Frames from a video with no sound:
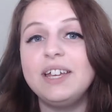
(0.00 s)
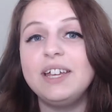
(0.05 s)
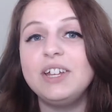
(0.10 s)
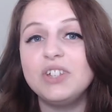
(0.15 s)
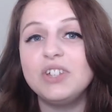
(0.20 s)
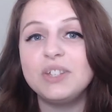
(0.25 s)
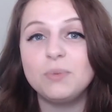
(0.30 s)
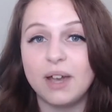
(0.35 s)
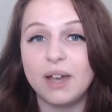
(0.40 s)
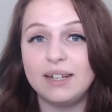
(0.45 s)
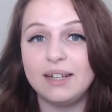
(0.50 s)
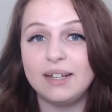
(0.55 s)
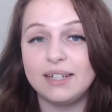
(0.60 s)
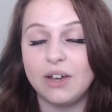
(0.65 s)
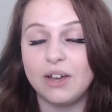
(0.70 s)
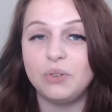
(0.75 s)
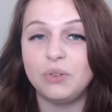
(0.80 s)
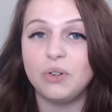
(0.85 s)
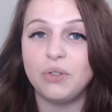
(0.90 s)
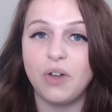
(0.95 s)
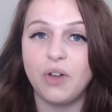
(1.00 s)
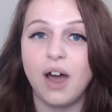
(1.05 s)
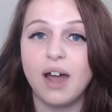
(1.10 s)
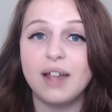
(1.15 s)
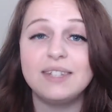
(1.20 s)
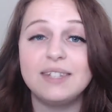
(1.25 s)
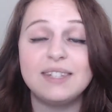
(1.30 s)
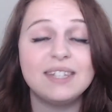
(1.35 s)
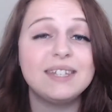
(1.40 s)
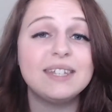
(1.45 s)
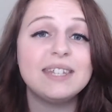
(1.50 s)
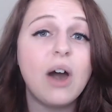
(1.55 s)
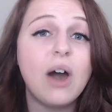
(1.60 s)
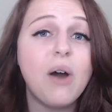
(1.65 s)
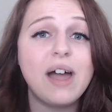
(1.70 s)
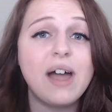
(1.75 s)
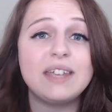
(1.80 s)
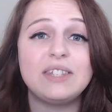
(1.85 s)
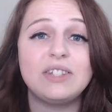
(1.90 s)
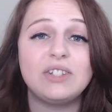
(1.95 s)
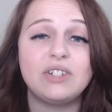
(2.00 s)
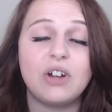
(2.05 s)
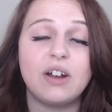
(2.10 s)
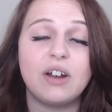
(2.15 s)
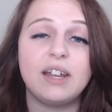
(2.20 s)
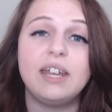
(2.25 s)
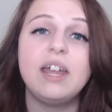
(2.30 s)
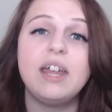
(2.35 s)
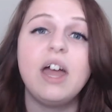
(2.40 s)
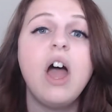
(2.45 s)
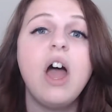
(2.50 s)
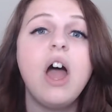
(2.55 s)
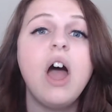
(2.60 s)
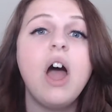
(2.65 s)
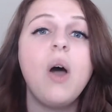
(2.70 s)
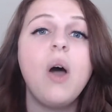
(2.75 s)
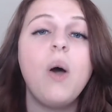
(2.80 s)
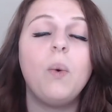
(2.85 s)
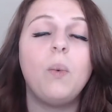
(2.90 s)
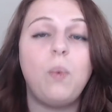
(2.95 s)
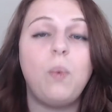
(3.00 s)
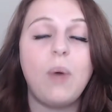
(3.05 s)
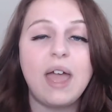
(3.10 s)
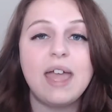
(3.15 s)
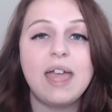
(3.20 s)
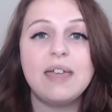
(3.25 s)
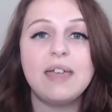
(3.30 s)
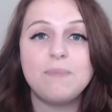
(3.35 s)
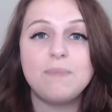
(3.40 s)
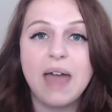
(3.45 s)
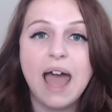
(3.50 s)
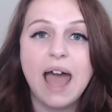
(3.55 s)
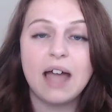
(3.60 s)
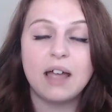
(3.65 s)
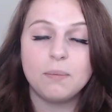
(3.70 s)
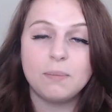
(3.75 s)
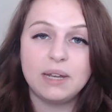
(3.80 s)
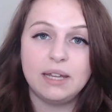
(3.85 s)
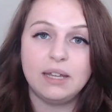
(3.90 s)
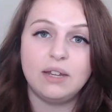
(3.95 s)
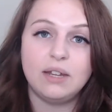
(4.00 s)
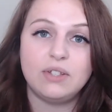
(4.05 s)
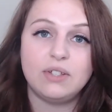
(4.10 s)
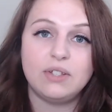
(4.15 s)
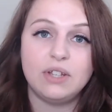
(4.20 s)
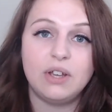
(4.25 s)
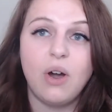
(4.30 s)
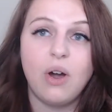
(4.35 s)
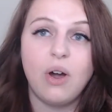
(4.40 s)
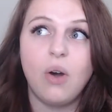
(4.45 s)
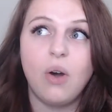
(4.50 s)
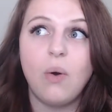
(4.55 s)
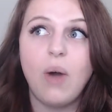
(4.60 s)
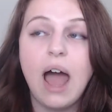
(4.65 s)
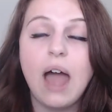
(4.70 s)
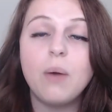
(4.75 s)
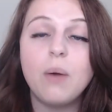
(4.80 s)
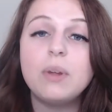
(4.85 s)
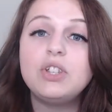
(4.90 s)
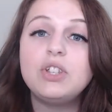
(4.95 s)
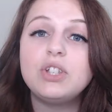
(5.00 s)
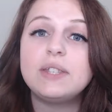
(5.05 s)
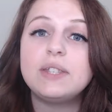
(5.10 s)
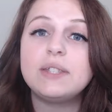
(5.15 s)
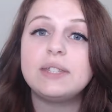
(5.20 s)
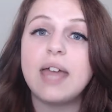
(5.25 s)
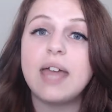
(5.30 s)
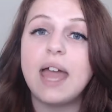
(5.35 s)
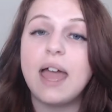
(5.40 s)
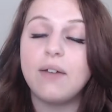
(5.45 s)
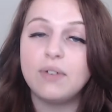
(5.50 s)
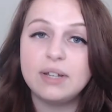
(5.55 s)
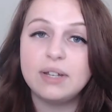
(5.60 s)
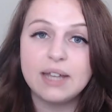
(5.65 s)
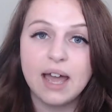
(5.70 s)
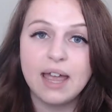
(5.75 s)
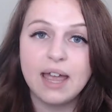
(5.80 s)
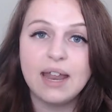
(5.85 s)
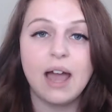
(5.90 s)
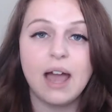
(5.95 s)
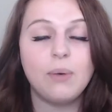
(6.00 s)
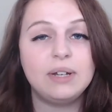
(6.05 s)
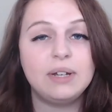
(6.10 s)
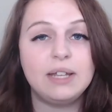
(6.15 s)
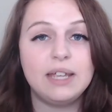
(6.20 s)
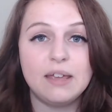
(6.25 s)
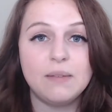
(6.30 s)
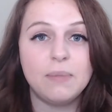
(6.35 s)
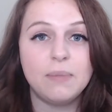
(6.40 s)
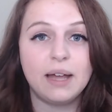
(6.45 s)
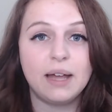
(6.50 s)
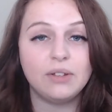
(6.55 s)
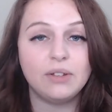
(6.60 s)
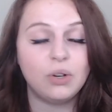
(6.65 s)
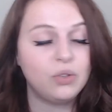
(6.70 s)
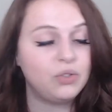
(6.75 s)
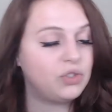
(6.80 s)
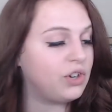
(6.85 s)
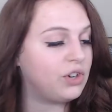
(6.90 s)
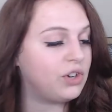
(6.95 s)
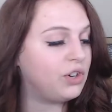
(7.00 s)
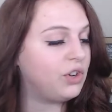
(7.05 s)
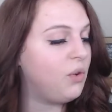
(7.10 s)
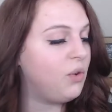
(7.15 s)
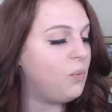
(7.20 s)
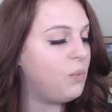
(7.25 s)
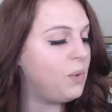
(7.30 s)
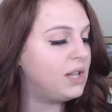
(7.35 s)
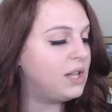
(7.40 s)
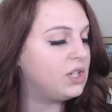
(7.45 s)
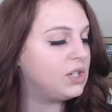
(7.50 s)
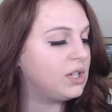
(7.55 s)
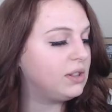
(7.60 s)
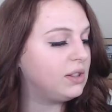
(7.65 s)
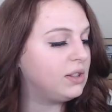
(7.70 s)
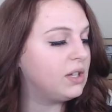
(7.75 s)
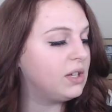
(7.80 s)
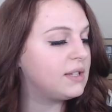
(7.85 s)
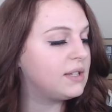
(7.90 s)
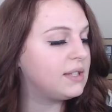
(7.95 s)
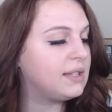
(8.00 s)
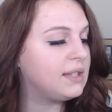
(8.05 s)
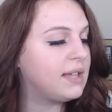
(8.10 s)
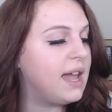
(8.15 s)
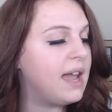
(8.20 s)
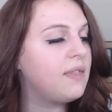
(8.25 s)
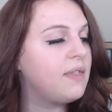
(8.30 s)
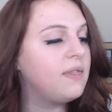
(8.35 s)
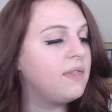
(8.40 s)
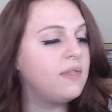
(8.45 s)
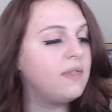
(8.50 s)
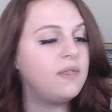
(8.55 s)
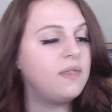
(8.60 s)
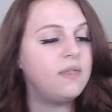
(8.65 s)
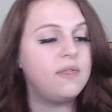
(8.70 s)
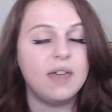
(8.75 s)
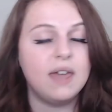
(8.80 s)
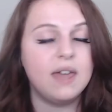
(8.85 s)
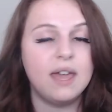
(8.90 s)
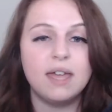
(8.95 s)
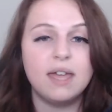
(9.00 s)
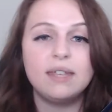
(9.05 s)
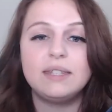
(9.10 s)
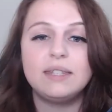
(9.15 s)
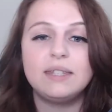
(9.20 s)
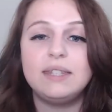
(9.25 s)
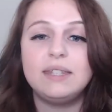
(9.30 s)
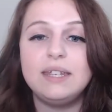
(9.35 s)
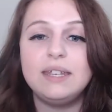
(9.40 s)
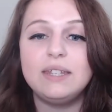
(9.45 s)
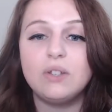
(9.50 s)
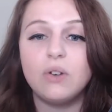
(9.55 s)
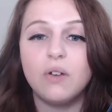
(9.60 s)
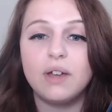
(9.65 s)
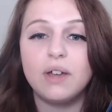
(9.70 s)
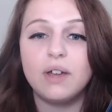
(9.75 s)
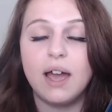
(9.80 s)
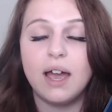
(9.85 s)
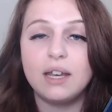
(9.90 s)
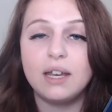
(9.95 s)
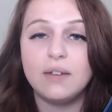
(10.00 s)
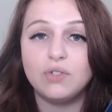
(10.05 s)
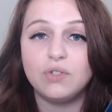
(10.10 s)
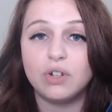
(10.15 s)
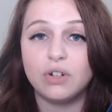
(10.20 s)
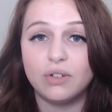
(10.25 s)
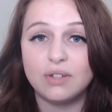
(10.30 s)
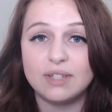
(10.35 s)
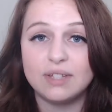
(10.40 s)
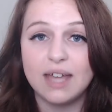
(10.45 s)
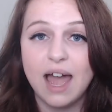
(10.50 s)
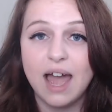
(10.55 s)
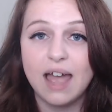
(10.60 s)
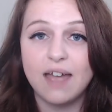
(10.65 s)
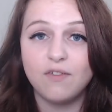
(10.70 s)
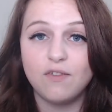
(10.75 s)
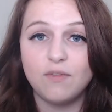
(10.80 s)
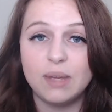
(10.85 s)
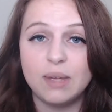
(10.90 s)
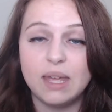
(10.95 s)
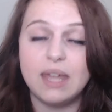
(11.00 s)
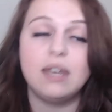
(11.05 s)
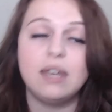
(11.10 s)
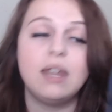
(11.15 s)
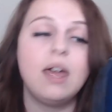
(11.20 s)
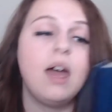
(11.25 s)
just writing down your thoughts. This is how I started way back many years ago. I would just, every night, I would keep my little journal, which looks like this. These are the kind of journals that I've been